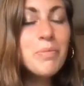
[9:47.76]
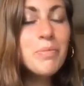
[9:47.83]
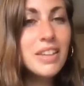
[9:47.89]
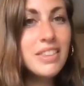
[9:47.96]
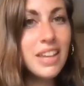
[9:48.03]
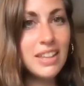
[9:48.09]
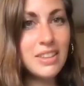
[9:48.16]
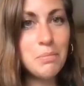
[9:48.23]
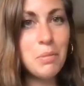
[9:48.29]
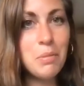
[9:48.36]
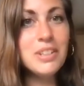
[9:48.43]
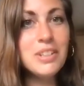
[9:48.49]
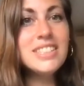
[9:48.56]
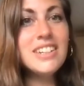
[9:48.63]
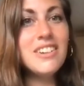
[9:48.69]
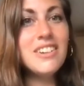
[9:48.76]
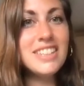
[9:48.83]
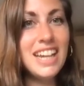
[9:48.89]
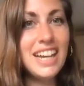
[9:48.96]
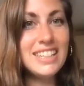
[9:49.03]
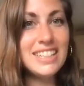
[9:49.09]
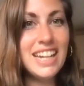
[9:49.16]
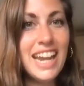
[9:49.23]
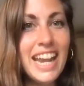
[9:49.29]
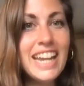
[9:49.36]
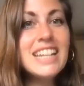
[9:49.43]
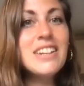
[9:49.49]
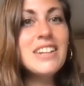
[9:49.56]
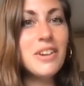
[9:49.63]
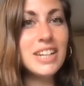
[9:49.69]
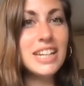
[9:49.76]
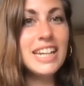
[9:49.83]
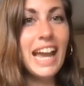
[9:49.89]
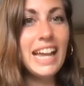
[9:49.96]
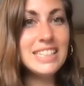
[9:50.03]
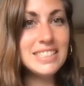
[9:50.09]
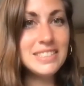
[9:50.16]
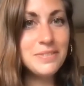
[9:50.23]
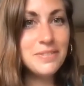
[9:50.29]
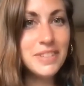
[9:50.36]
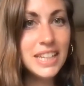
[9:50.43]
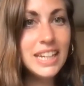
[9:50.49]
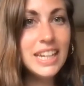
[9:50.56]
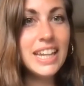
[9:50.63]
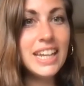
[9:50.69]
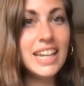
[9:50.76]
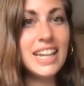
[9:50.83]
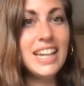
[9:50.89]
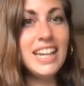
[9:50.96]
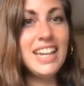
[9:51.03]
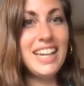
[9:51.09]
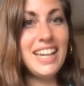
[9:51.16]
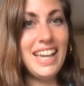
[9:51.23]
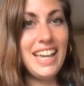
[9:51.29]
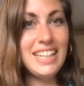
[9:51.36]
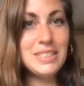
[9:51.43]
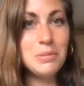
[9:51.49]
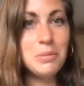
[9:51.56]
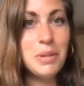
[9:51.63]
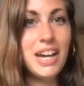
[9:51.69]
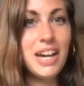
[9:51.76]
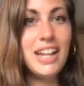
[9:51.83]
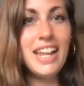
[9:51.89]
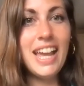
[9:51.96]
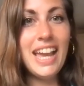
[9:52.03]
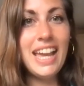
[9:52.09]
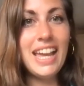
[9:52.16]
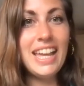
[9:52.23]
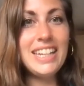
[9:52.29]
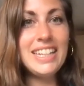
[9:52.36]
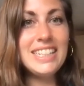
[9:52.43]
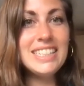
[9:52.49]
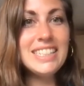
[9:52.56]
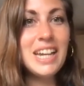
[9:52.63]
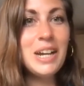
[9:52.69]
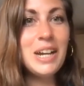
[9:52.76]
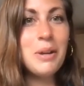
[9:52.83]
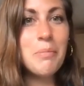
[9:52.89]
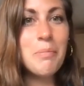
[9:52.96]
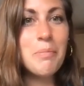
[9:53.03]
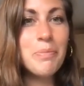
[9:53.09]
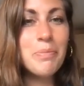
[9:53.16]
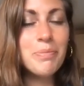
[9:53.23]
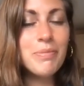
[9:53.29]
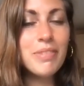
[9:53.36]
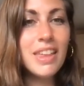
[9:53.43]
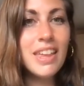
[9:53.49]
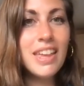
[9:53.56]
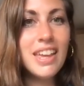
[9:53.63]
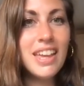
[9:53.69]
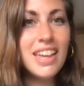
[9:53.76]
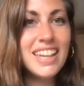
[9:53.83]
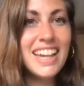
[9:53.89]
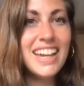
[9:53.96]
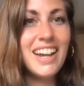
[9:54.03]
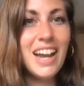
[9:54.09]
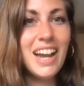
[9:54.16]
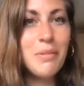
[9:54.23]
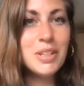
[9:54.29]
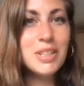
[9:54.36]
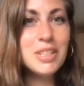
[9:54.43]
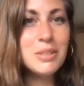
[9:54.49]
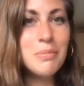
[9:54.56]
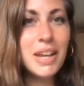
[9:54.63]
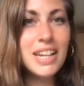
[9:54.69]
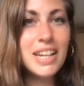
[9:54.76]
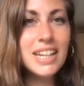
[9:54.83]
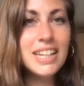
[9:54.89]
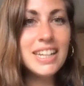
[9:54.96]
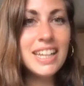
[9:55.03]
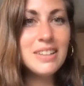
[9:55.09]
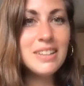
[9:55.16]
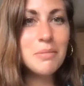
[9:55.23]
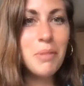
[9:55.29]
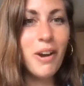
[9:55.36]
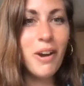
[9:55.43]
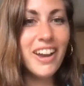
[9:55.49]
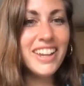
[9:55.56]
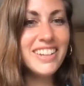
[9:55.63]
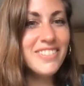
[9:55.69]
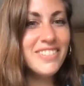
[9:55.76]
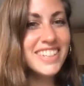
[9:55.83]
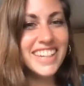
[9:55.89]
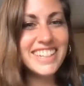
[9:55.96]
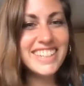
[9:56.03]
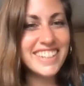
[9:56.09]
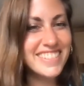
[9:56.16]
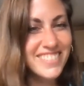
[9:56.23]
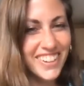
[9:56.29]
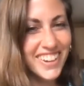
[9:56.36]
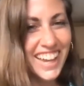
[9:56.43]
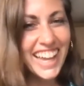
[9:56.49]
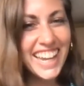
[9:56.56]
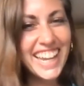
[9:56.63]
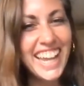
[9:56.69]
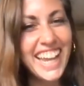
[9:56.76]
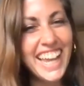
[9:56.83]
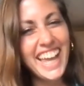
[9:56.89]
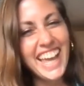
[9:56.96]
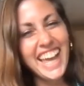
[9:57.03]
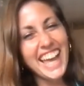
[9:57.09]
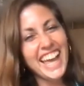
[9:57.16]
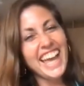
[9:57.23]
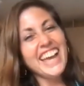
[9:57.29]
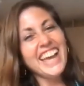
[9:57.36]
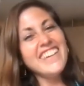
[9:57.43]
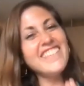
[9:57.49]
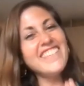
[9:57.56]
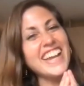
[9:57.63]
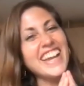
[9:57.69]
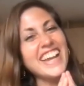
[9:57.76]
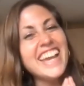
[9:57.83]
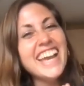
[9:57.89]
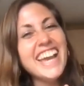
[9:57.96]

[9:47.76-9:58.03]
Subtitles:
the other person on the other end not a nice feeling as well. And yeah, I wanted to make another point, which I just forgot. But